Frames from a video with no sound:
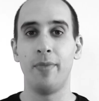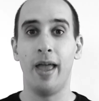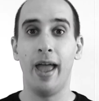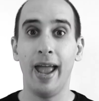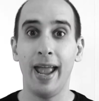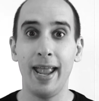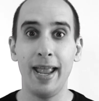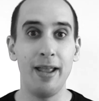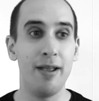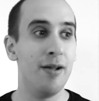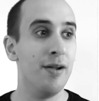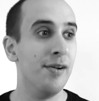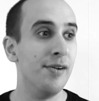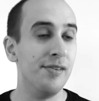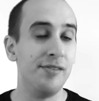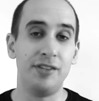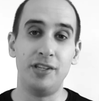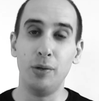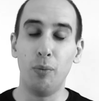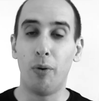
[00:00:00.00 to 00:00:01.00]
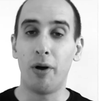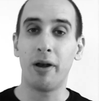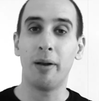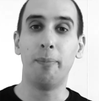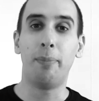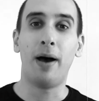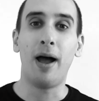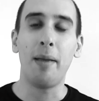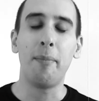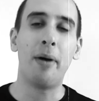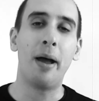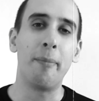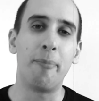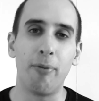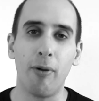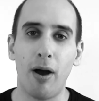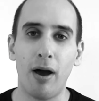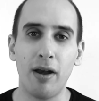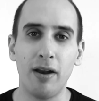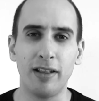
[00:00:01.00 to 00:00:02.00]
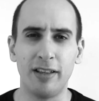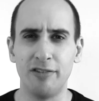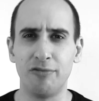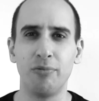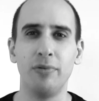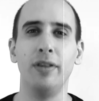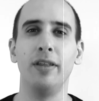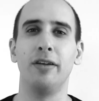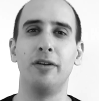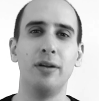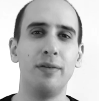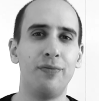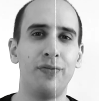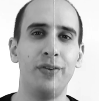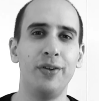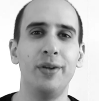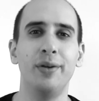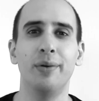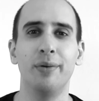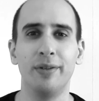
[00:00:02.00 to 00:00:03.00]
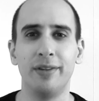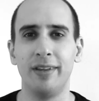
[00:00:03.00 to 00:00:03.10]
hey, do you want to buy my product? It's really good for you.